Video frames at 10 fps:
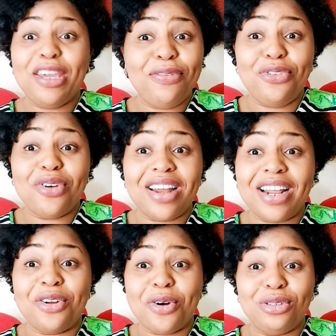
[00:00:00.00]
If you
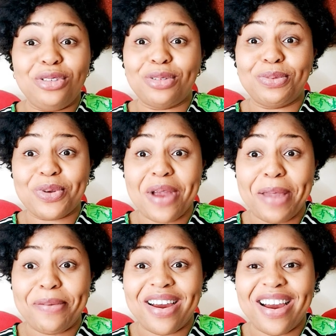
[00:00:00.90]
are an old
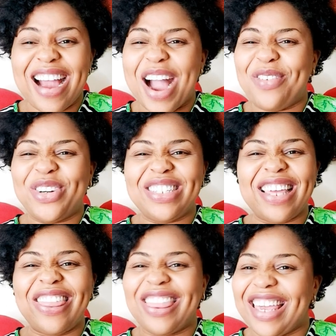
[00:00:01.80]
subscriber, I want to
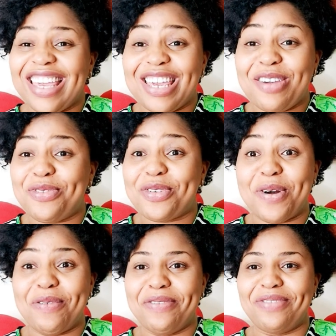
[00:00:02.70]
say thank you for
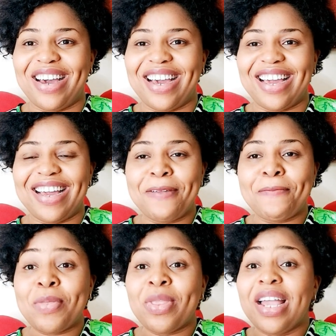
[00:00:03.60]
coming back.
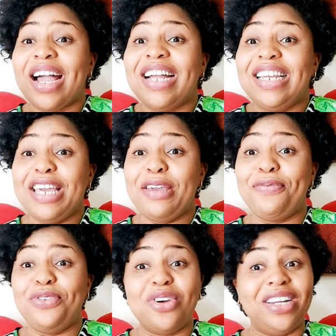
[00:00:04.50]
And
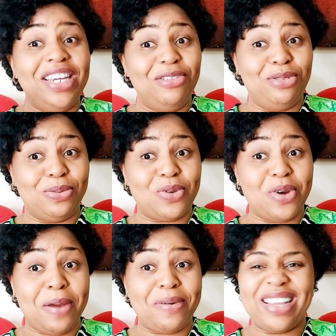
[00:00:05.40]
if you are a new
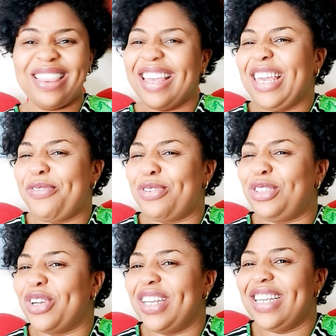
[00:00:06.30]
subscriber, thank you
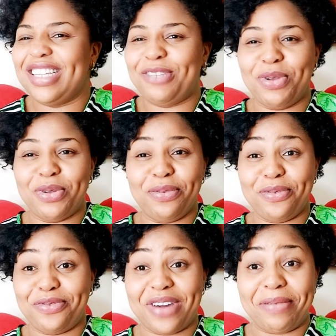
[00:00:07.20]
for joining this
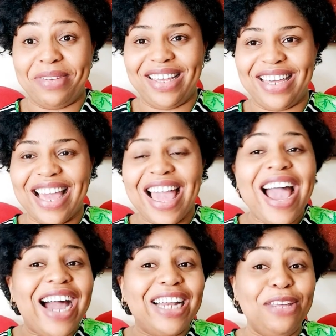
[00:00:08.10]
beautiful family.
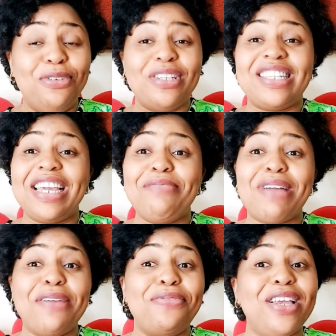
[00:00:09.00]
And if you see
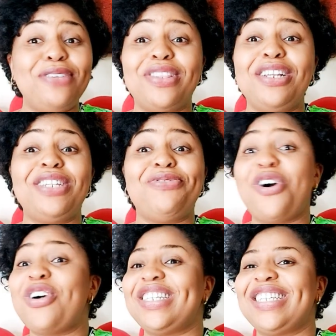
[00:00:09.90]
my face for the
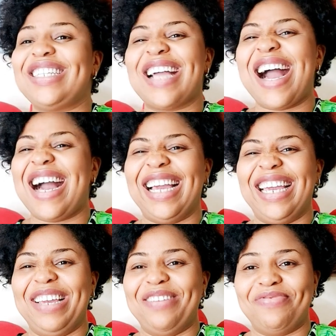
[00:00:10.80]
first
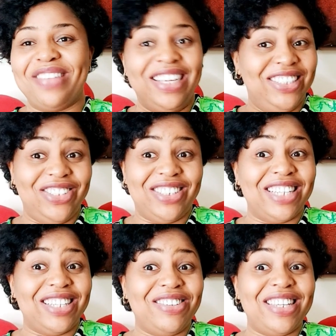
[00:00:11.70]
time, just
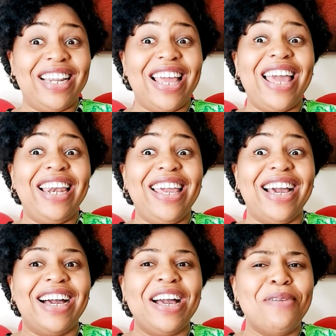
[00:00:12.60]
as I said
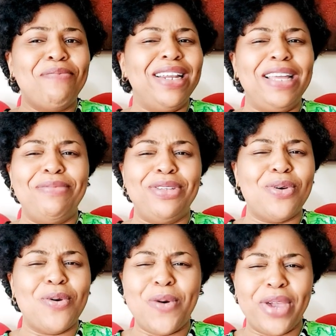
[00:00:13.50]
earlier, my name
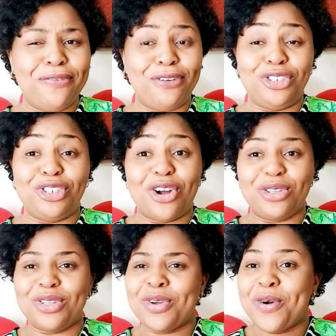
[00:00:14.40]
is Oye for
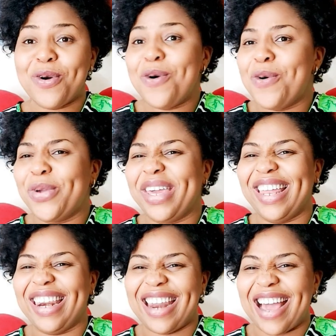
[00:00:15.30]
short,
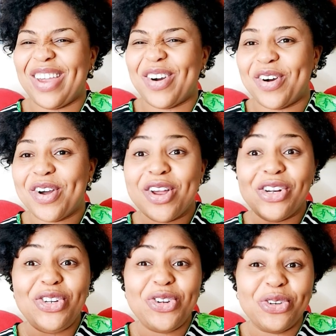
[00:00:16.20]
Oye Layo.
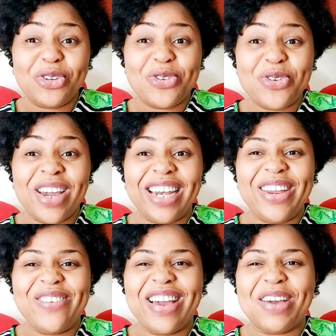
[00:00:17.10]
Don't go
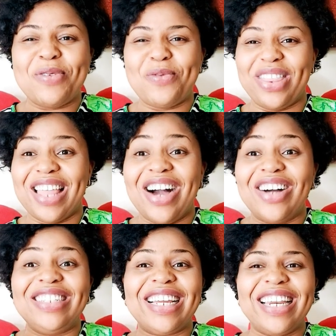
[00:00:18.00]
anywhere
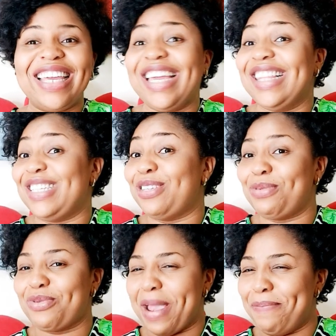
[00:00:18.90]
without clicking the
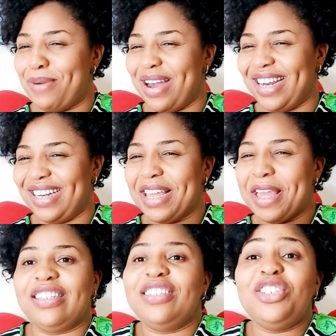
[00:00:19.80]
subscribe button.
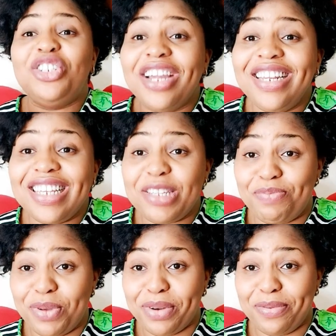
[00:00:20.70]
Join
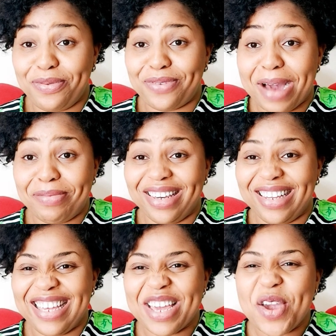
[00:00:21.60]
this beautiful
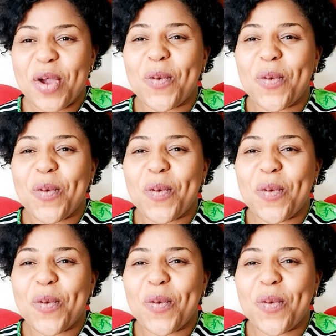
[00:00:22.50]
family